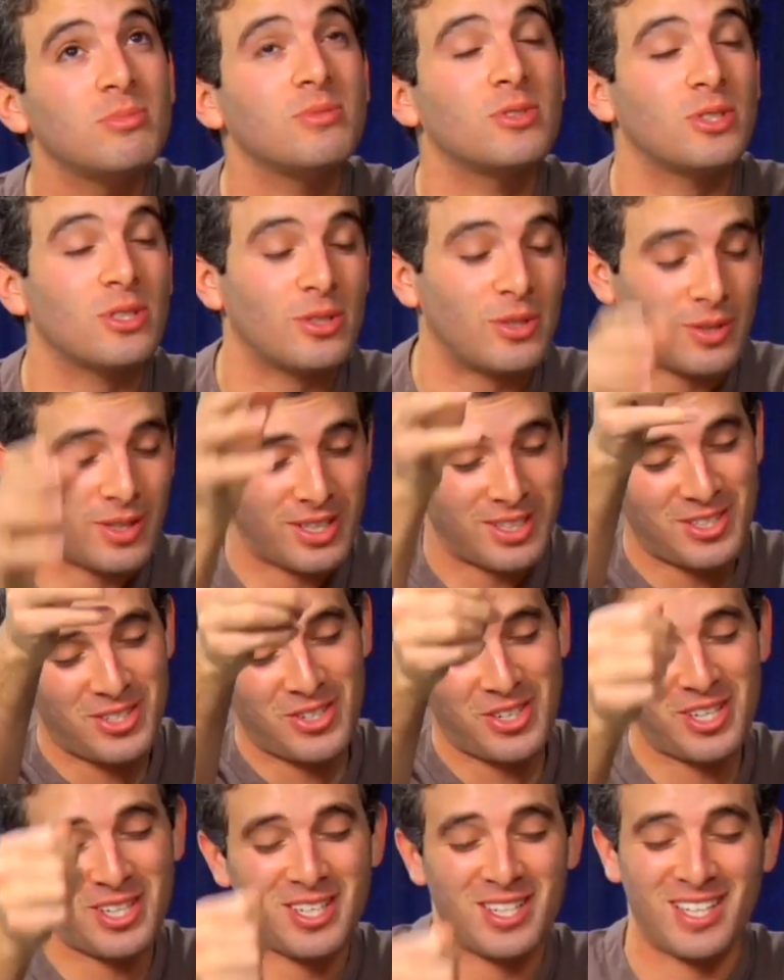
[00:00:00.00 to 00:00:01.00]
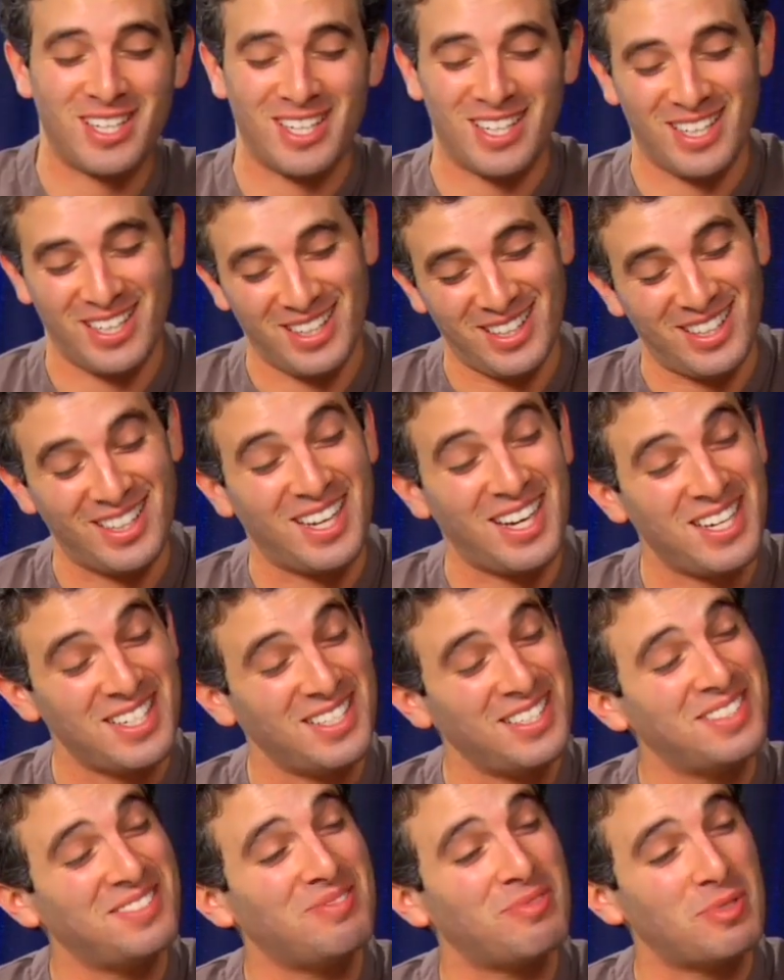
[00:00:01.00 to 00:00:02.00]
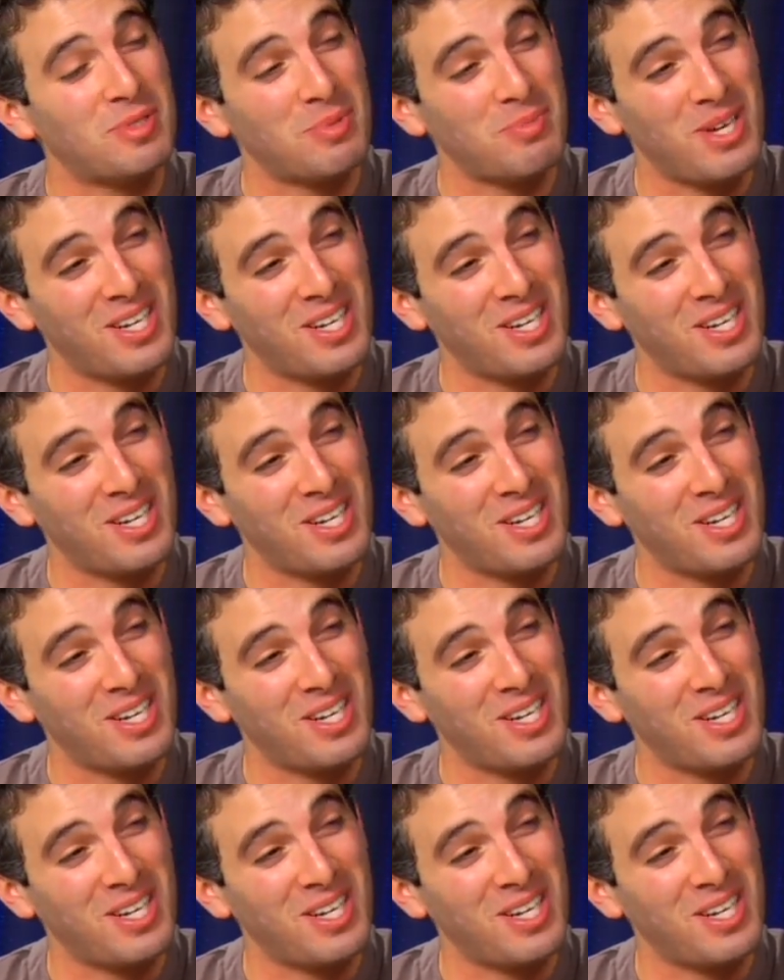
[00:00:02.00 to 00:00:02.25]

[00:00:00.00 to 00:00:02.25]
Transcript: so I took it and I did feel